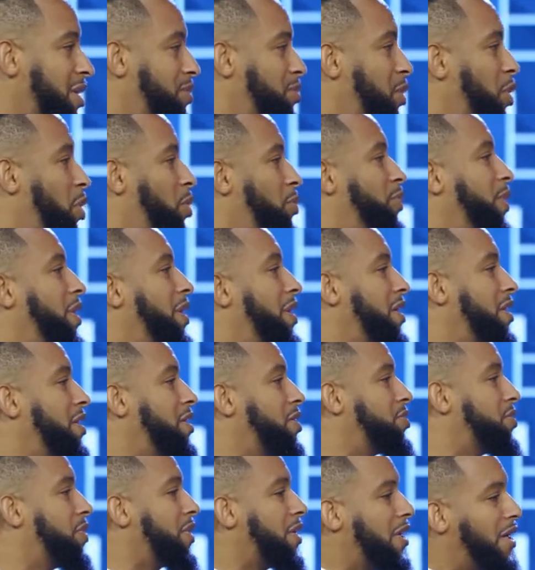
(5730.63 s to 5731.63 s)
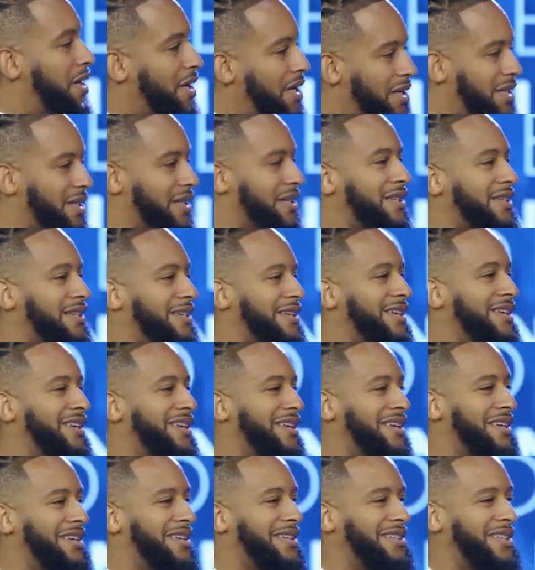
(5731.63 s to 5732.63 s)
get more bees with honey
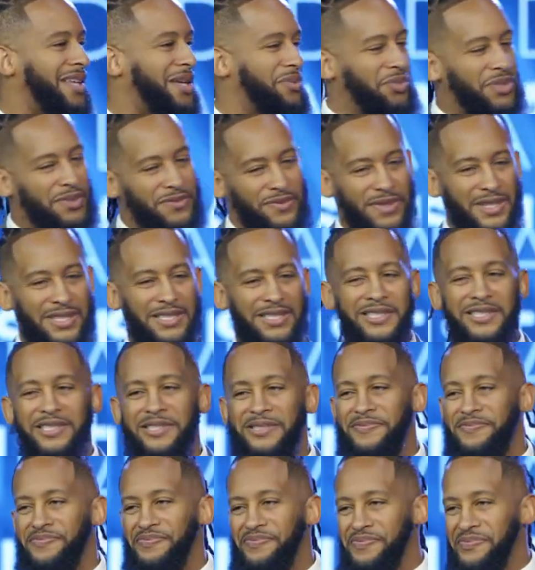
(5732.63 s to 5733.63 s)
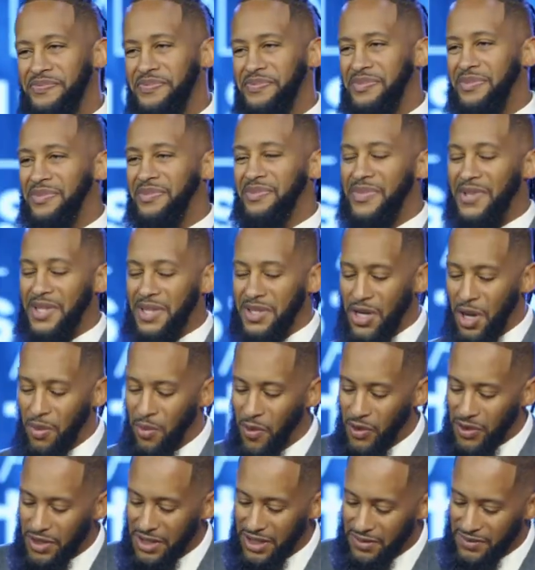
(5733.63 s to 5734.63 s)
than with vinegar.
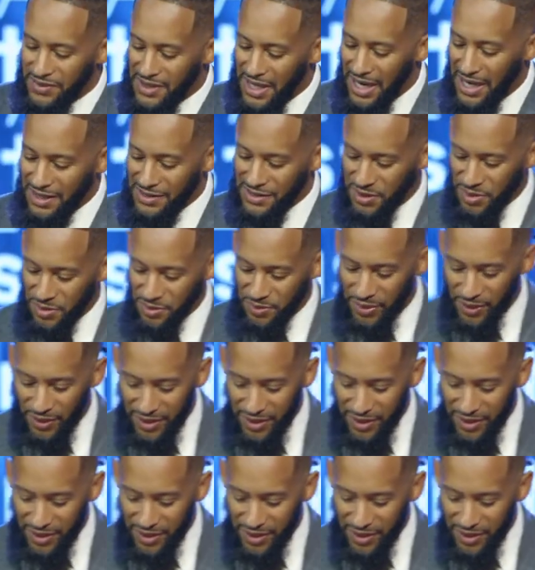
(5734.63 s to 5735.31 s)
Come on, give God some